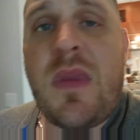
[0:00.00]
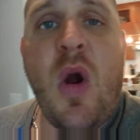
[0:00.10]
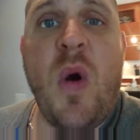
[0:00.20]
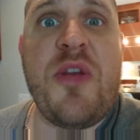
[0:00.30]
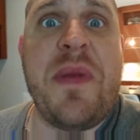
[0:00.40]

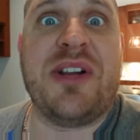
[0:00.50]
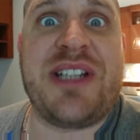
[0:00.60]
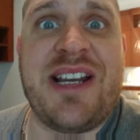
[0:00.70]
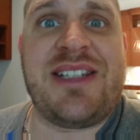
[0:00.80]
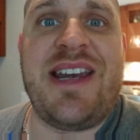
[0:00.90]
or in the Middle
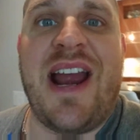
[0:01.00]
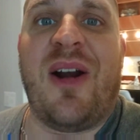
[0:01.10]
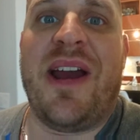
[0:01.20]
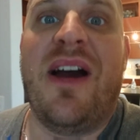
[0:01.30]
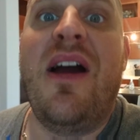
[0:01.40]
Tennessee
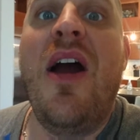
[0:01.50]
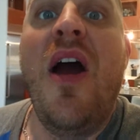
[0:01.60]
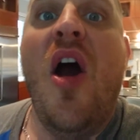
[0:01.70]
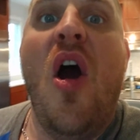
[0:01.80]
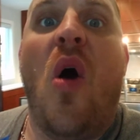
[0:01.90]
area
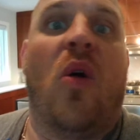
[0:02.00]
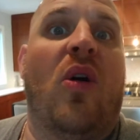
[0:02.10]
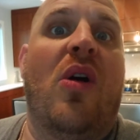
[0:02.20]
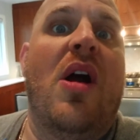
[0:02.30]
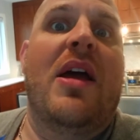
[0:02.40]

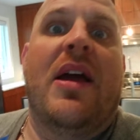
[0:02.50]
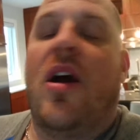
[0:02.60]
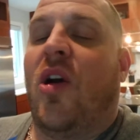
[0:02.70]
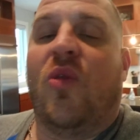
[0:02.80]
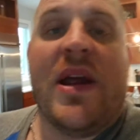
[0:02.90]
or
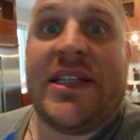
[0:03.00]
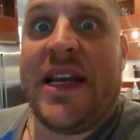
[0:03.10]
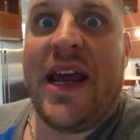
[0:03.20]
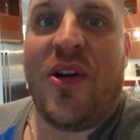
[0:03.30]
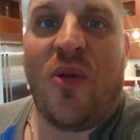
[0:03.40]
a
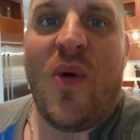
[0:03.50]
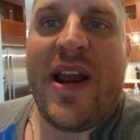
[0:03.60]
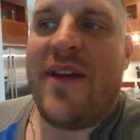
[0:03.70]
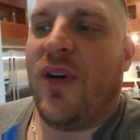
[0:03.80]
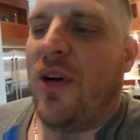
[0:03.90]
resident or
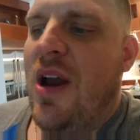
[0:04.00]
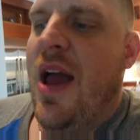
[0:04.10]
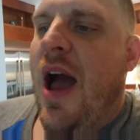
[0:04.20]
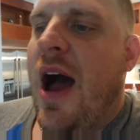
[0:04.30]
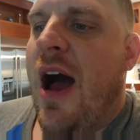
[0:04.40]
whatever,
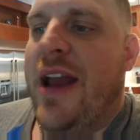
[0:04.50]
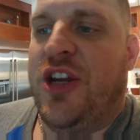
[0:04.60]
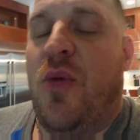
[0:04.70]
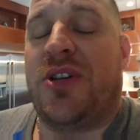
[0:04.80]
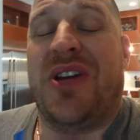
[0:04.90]
and
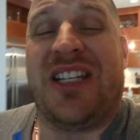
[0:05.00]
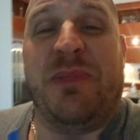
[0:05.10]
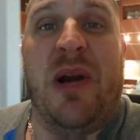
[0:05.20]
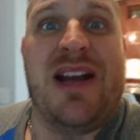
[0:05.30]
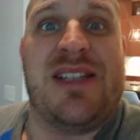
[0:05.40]
you want to
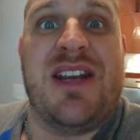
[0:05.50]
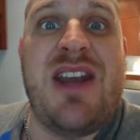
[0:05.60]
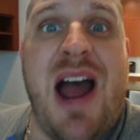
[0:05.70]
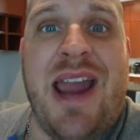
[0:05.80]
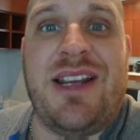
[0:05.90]
experience a
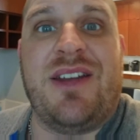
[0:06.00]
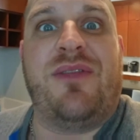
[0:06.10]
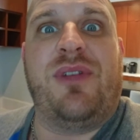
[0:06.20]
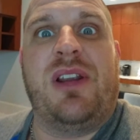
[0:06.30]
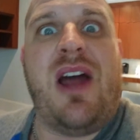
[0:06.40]
night
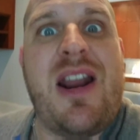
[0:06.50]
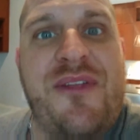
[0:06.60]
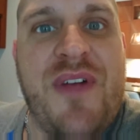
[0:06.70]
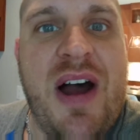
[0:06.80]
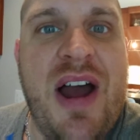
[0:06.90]
of a lot of
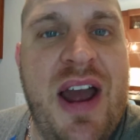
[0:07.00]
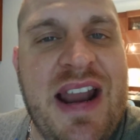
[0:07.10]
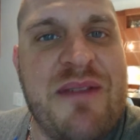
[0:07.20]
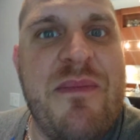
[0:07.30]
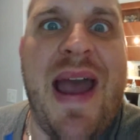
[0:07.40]
fun
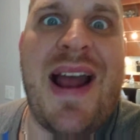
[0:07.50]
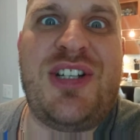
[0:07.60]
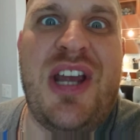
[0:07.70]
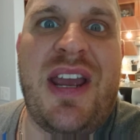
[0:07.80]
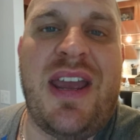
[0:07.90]
and
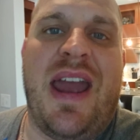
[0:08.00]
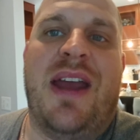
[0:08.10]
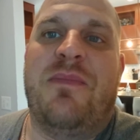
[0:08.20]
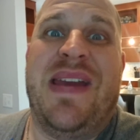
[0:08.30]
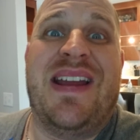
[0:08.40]
magic
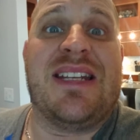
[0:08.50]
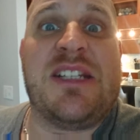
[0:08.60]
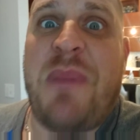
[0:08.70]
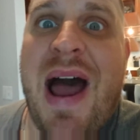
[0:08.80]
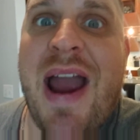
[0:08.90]
and be
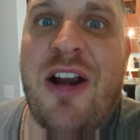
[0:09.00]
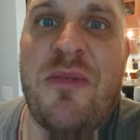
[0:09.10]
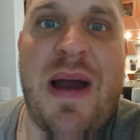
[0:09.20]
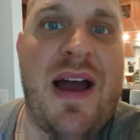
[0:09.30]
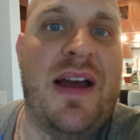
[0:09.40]

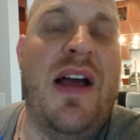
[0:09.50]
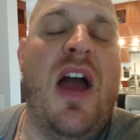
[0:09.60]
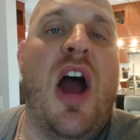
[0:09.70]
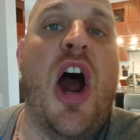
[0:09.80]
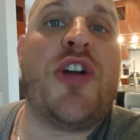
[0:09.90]
inspired by
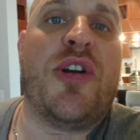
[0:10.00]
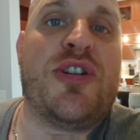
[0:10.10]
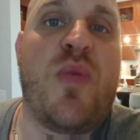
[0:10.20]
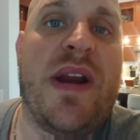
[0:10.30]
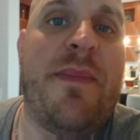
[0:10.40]

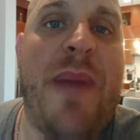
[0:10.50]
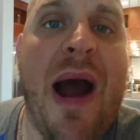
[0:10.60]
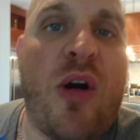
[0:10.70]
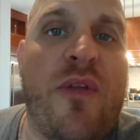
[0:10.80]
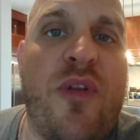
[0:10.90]
120
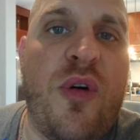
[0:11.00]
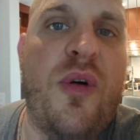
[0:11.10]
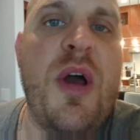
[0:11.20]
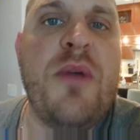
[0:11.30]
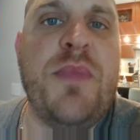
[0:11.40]

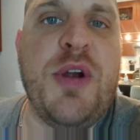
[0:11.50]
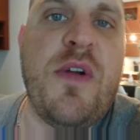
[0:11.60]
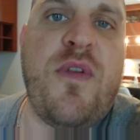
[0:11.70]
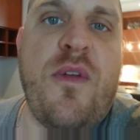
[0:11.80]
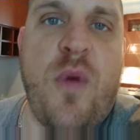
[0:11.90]
powerful,
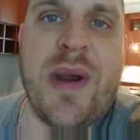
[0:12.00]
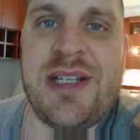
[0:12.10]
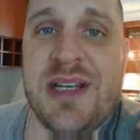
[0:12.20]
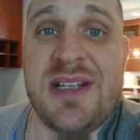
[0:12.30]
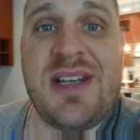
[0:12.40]
beautiful
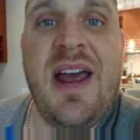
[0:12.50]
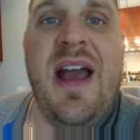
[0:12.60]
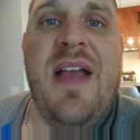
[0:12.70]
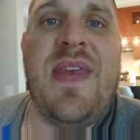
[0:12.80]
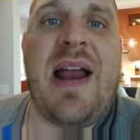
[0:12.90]
voices,
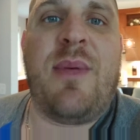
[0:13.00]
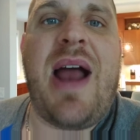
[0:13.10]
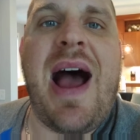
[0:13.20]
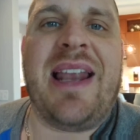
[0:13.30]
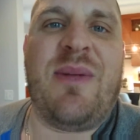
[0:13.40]
then I would
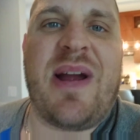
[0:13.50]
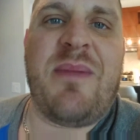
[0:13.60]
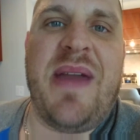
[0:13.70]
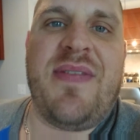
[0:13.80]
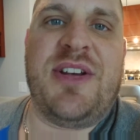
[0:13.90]
highly
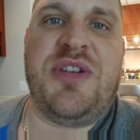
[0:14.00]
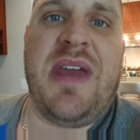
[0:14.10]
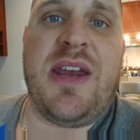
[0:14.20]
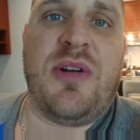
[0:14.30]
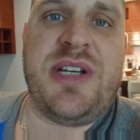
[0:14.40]
recommend that you
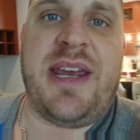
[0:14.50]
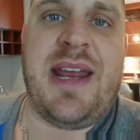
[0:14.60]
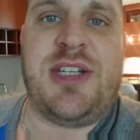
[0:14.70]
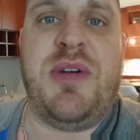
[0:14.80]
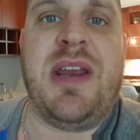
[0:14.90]
get your
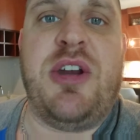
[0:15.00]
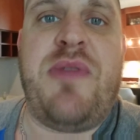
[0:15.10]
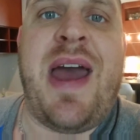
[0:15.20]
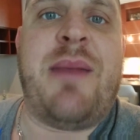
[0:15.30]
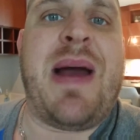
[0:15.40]
tickets. You can do
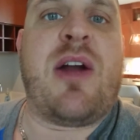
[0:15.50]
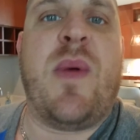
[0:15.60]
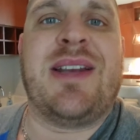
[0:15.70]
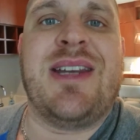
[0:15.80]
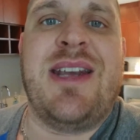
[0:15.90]
that by
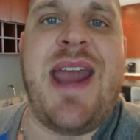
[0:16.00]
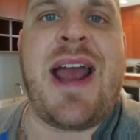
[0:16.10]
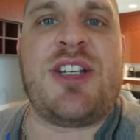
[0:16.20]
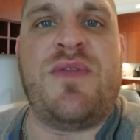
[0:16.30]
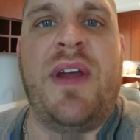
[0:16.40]
going to
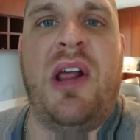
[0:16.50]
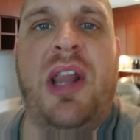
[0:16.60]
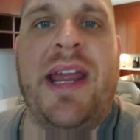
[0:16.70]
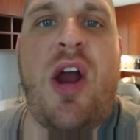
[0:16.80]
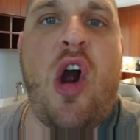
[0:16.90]

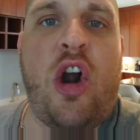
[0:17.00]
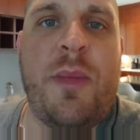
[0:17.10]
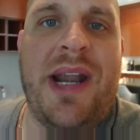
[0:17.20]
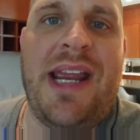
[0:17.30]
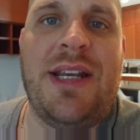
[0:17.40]

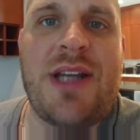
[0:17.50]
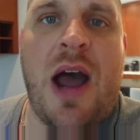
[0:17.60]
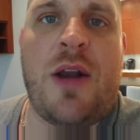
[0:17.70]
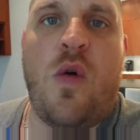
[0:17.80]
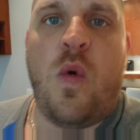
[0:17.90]

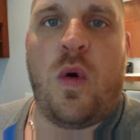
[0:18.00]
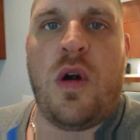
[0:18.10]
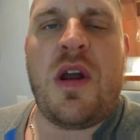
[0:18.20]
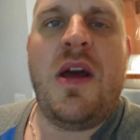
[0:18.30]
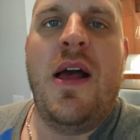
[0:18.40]

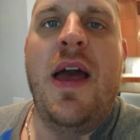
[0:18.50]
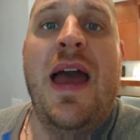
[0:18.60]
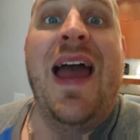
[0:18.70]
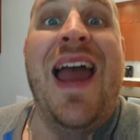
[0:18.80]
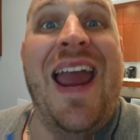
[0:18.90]
NashvilleInHarmony.org.
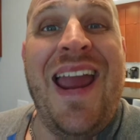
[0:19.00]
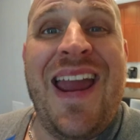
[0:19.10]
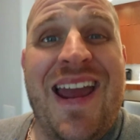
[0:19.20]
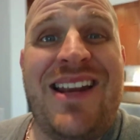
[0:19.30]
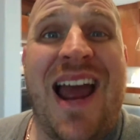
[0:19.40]

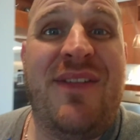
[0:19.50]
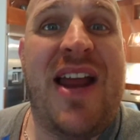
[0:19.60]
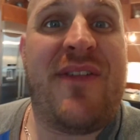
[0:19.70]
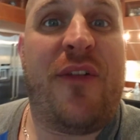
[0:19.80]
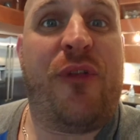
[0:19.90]
And I even
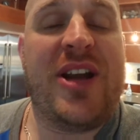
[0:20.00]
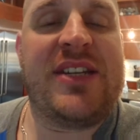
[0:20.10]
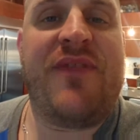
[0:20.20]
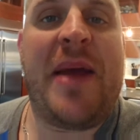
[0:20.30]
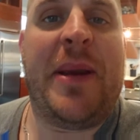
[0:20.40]
have a friends
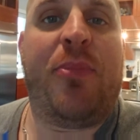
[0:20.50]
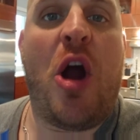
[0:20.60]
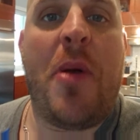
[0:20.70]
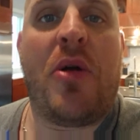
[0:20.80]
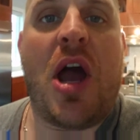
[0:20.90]
and family
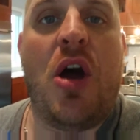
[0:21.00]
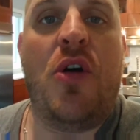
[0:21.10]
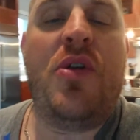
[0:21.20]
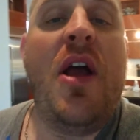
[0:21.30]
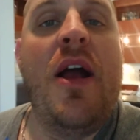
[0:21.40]
promo
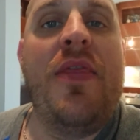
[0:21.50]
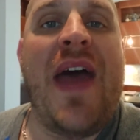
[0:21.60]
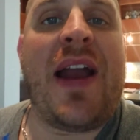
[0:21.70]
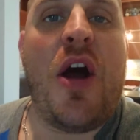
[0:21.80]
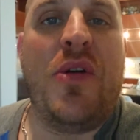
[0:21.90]
code.
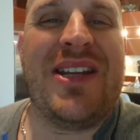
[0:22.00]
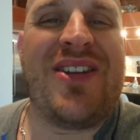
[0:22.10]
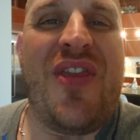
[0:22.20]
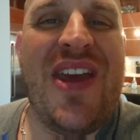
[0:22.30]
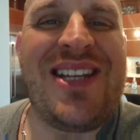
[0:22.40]
That code
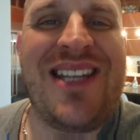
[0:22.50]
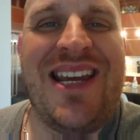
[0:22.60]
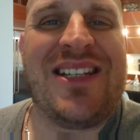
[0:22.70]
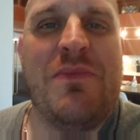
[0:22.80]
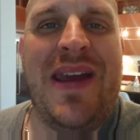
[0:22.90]
is
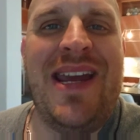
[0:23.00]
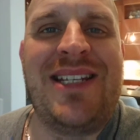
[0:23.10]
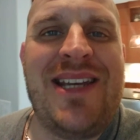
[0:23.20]
ThisIsMe,